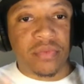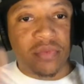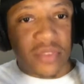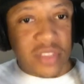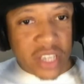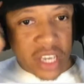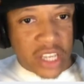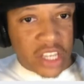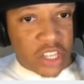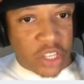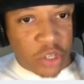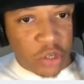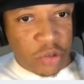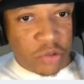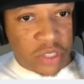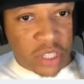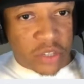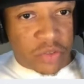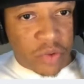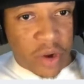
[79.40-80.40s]
can use
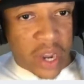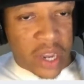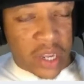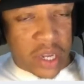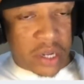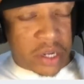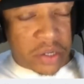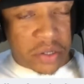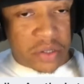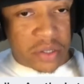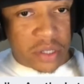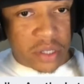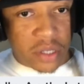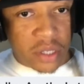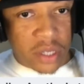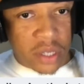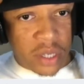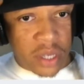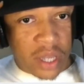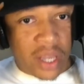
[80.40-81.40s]
this right here,
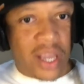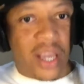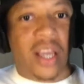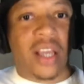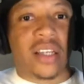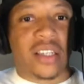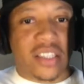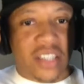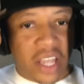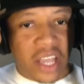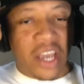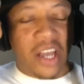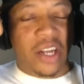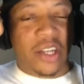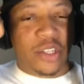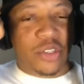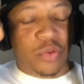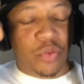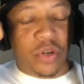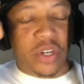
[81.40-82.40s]
still
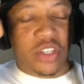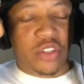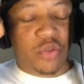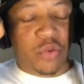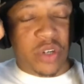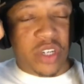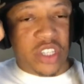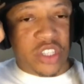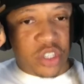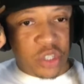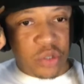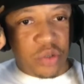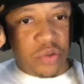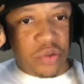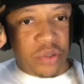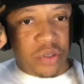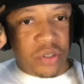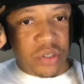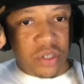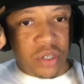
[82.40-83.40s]
in 2022,
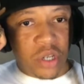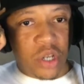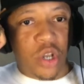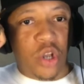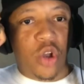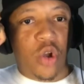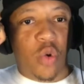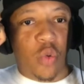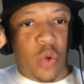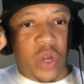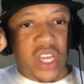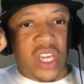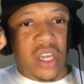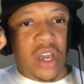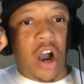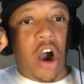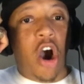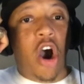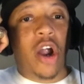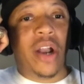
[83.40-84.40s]
we
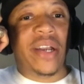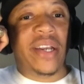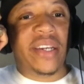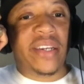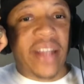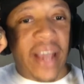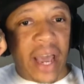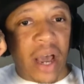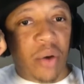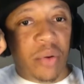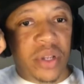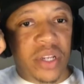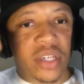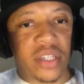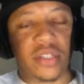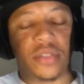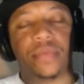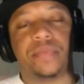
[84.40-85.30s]
are doubted.